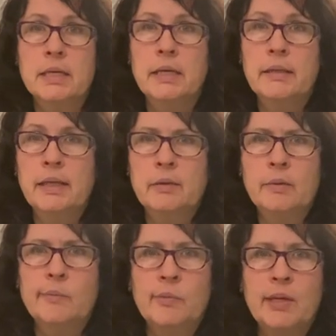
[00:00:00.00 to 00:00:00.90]
I think
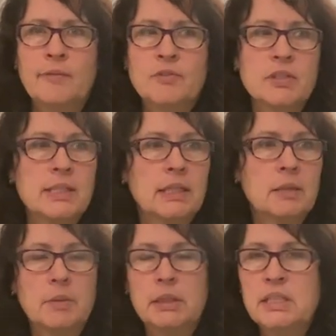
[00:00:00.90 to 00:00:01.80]
we have to
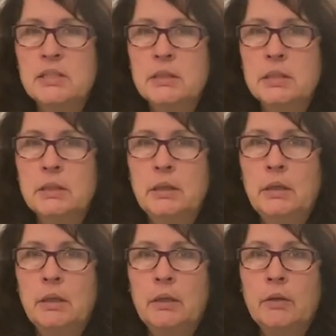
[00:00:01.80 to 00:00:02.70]
send them at least
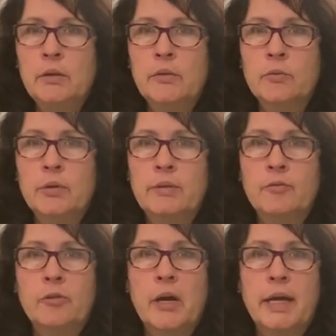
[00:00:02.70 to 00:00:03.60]
3
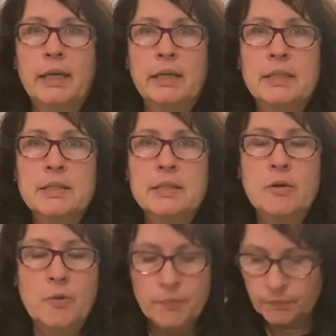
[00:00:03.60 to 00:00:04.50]
varieties.
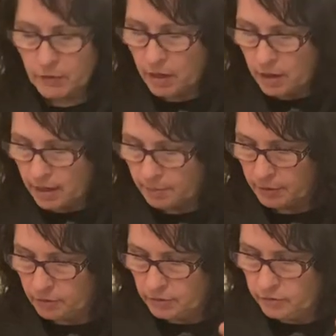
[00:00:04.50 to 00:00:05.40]
So I've
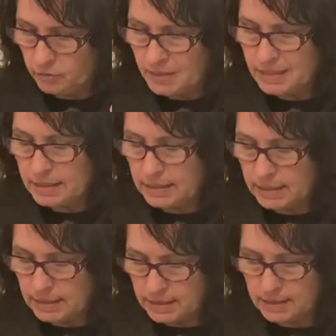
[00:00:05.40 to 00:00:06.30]
been going through my
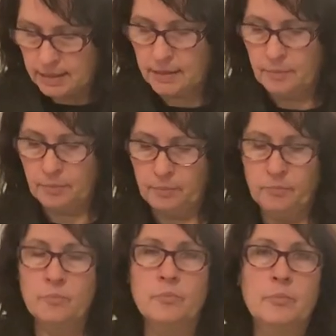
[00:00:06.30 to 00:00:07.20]
seeds.
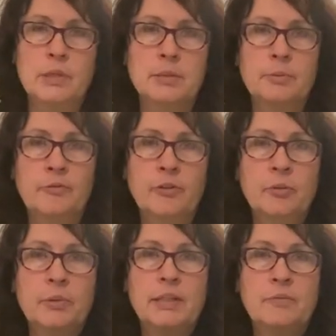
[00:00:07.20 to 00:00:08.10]
It's
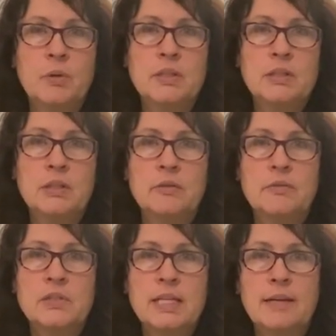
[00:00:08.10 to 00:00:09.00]
preferably ones that
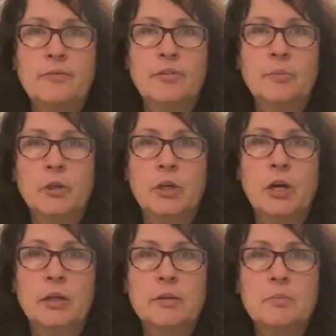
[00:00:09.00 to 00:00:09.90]
you've saved from your
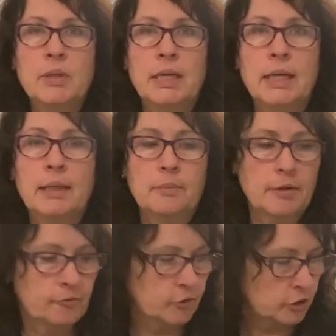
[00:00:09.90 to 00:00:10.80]
garden, but I
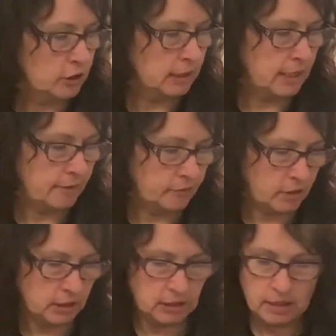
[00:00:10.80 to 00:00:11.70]
unfortunately have not